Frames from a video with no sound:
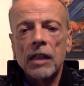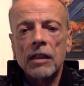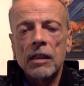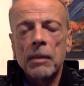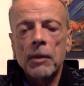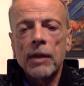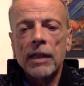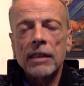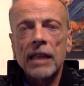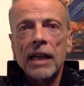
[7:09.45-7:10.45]
on the
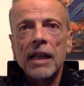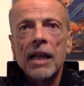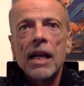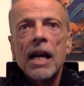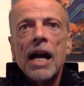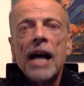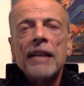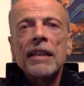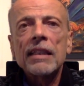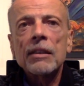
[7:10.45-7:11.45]
Democratic side, I
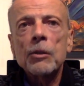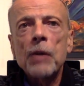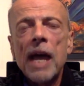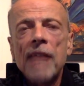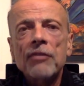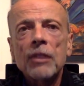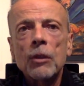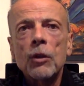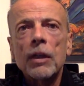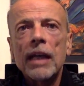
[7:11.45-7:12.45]
think that you have to
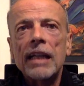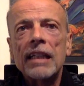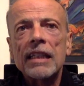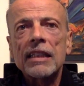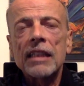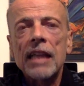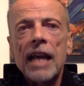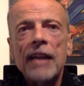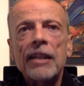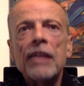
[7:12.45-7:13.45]
look and listen,
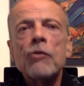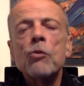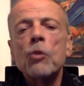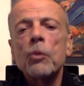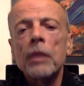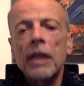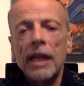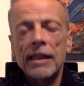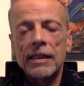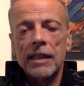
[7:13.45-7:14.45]
and then you will
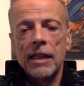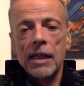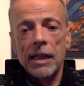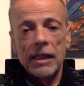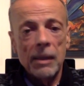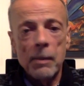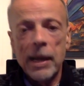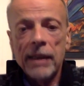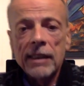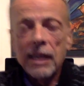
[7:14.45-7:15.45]
realize that the
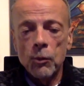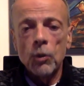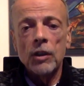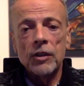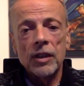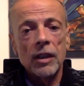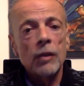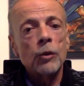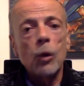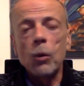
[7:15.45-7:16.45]
mandate was,
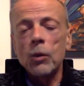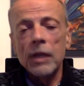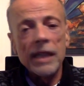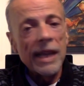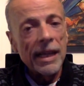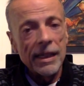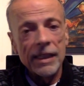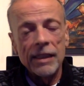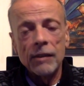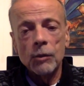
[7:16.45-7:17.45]
don't get
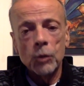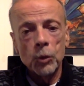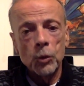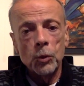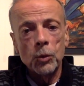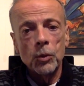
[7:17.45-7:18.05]
into